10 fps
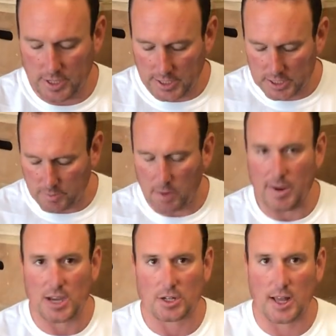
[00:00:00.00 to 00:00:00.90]
years by
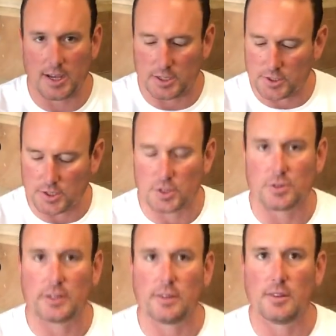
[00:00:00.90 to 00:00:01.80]
martial artists to
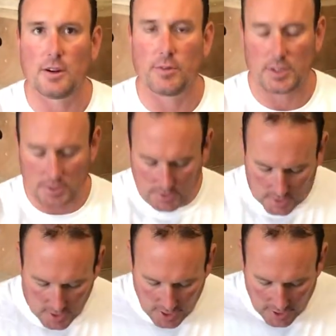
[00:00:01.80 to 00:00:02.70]
strengthen their wrists,
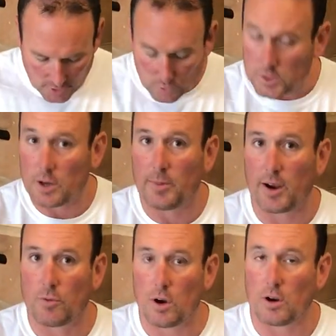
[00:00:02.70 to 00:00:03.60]
and also by
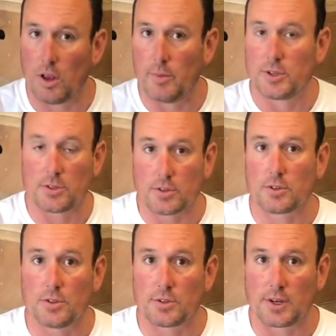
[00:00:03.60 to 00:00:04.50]
rock climbers
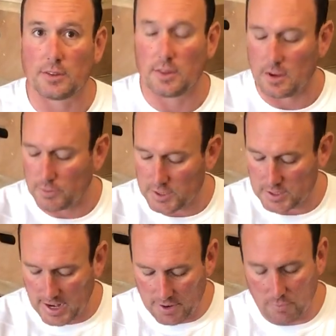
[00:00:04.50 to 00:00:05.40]
to strengthen their
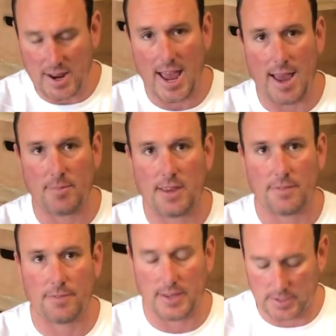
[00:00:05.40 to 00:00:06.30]
wrists and rehab their
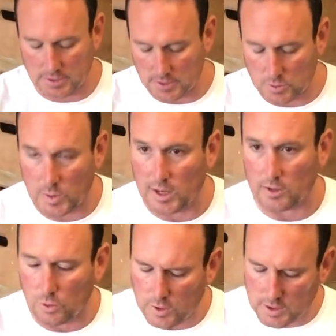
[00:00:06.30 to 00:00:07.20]
fingers as well.
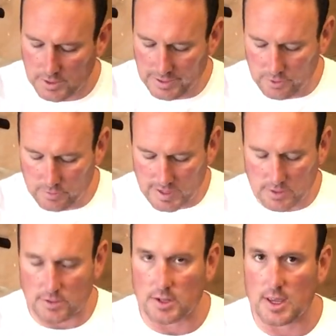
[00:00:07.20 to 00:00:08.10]
All the little
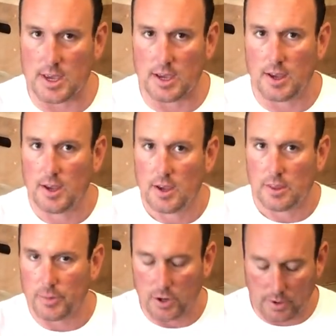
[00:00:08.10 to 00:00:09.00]
muscles in here
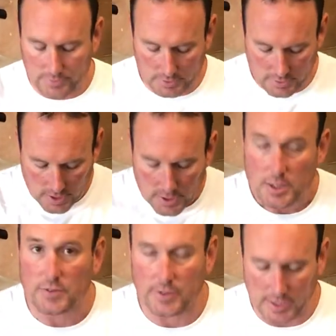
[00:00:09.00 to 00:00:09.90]
that we often
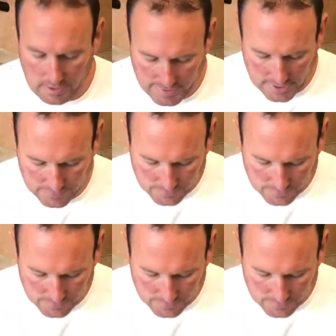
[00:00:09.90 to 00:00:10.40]
just forget about.